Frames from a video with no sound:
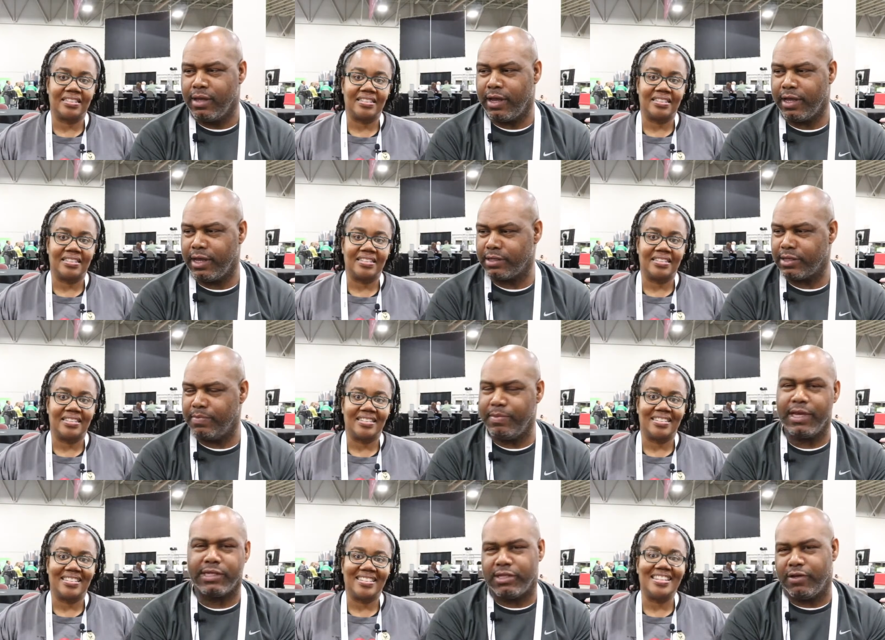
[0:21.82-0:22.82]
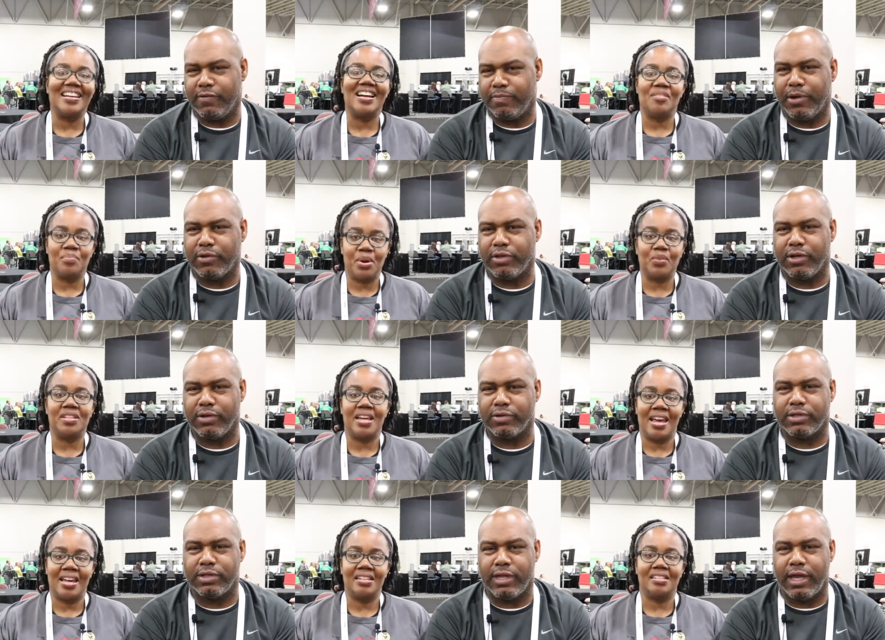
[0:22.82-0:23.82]
Speaker 1: I guess, a mix of both, both of those
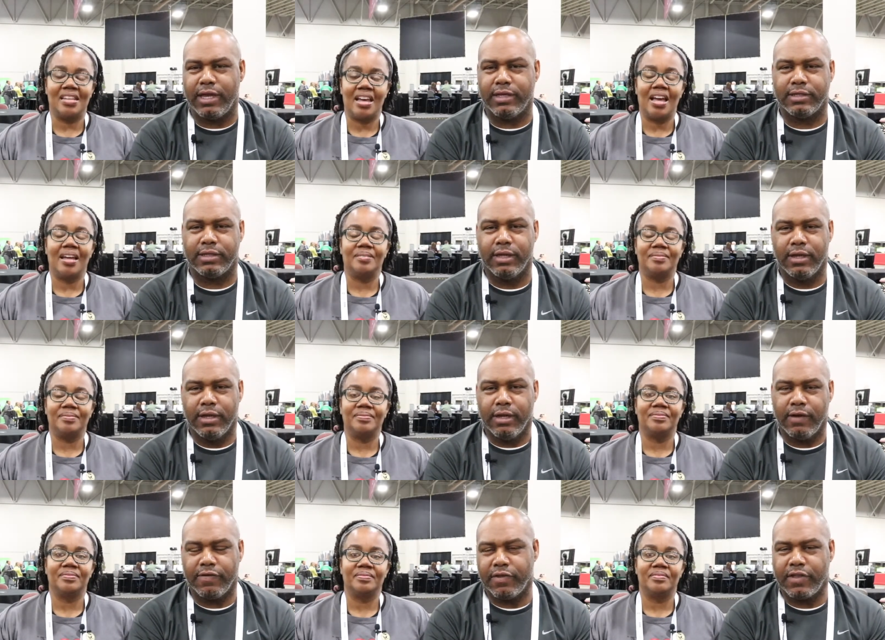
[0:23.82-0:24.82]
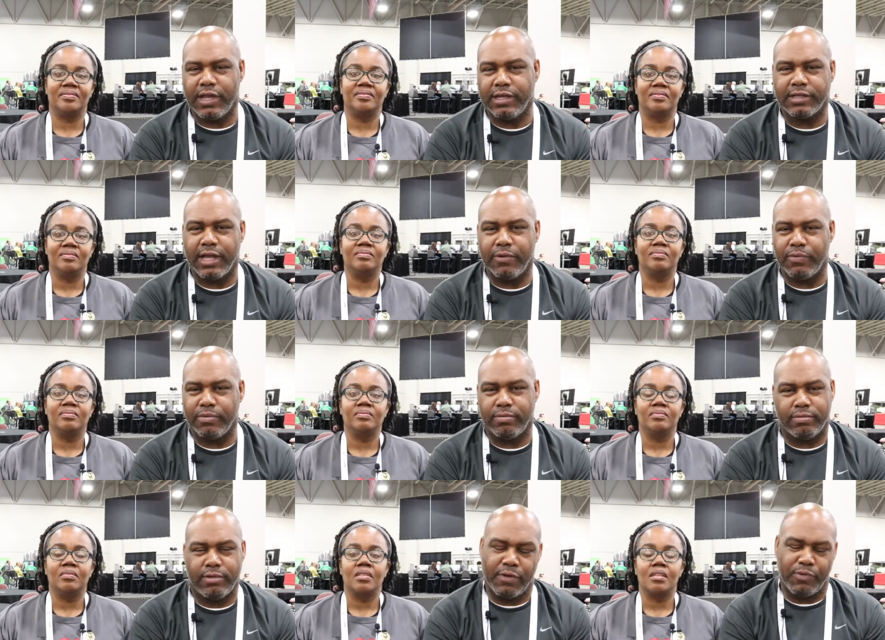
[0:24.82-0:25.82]
days, days yeah. of the things that
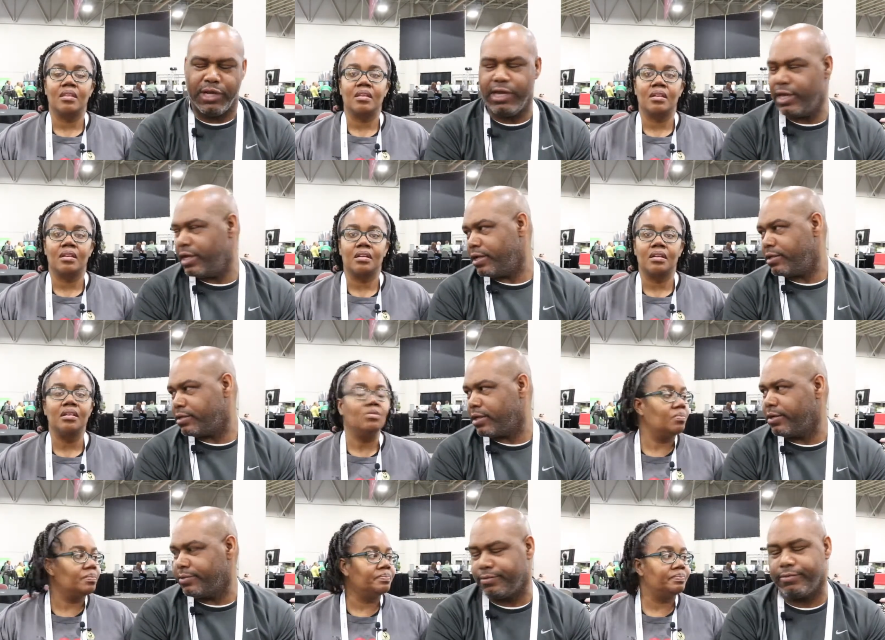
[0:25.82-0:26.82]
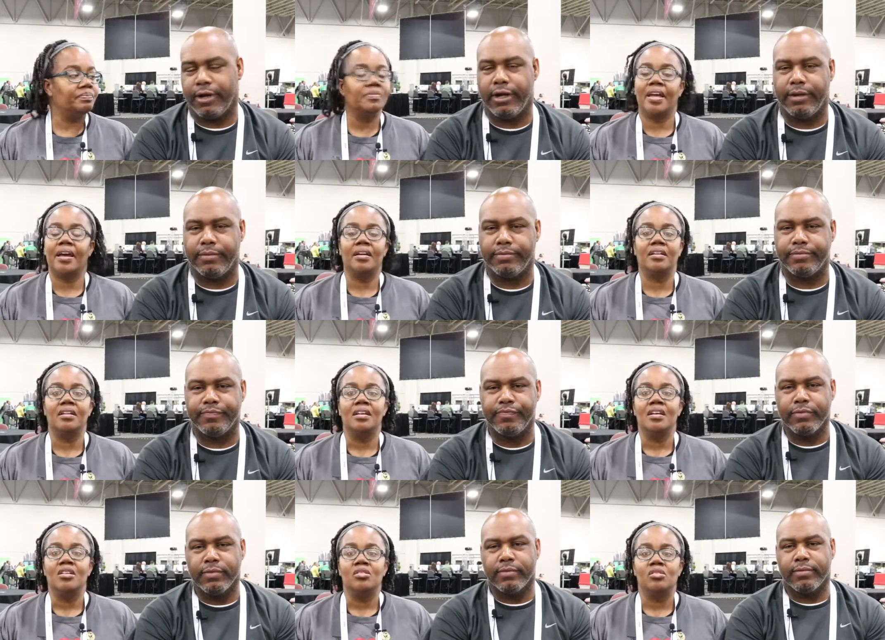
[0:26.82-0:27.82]
that we did. So mm -hmm, right. Yeah.
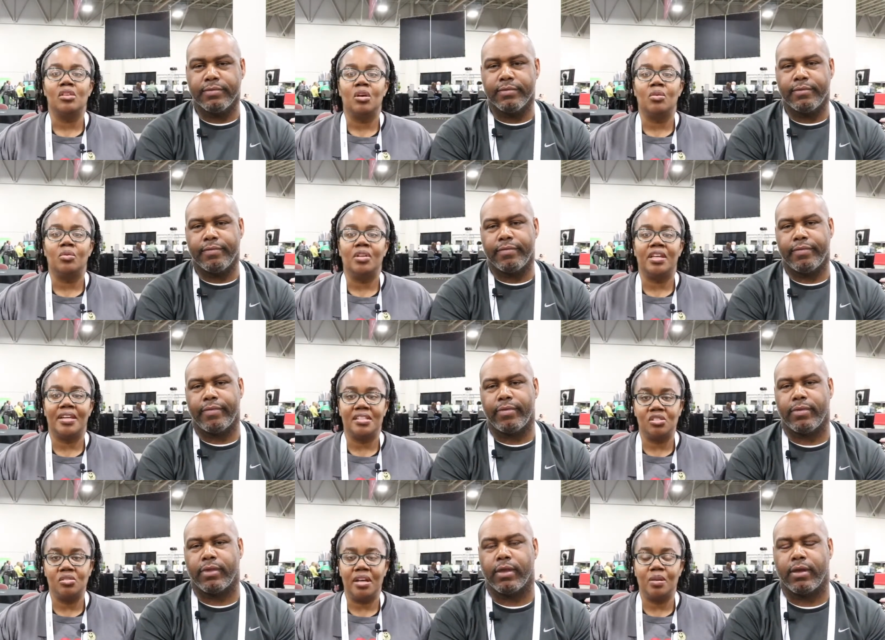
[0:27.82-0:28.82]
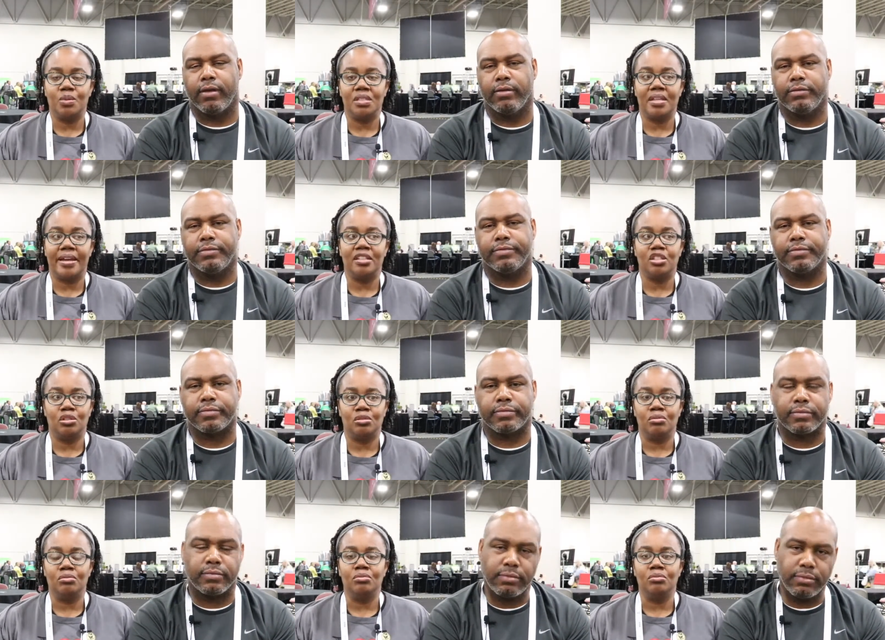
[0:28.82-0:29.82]
Speaker 2: So yesterday was day
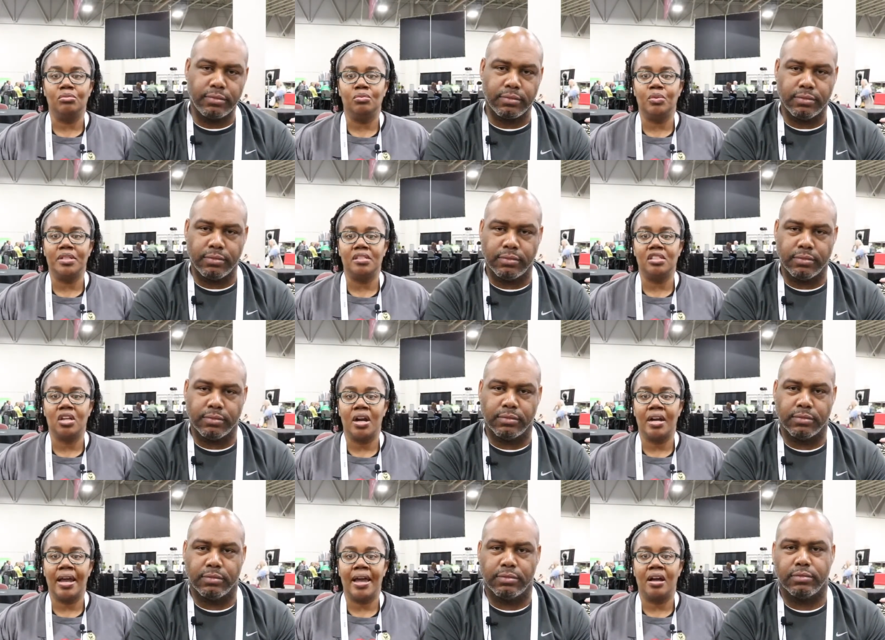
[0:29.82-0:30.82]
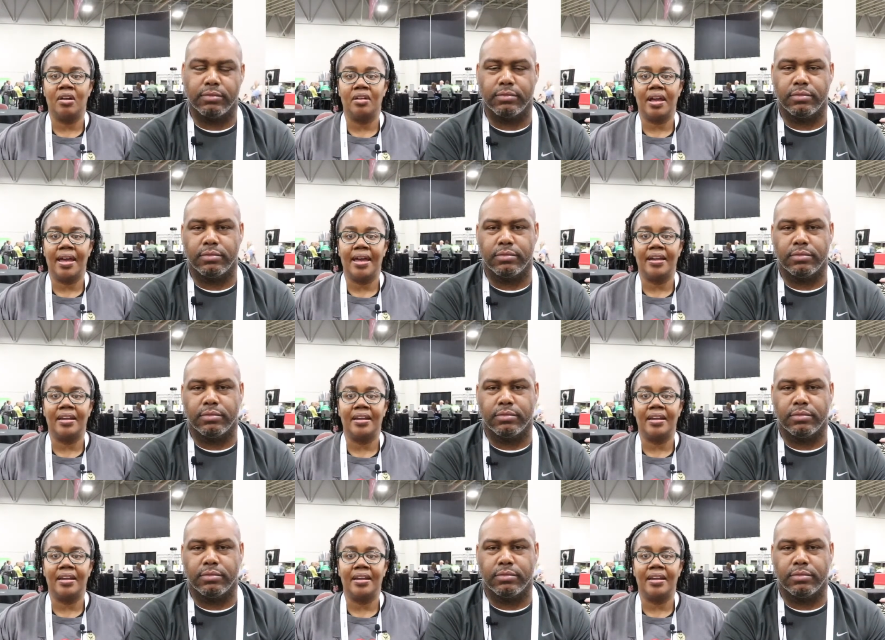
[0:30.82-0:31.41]
two. We started out at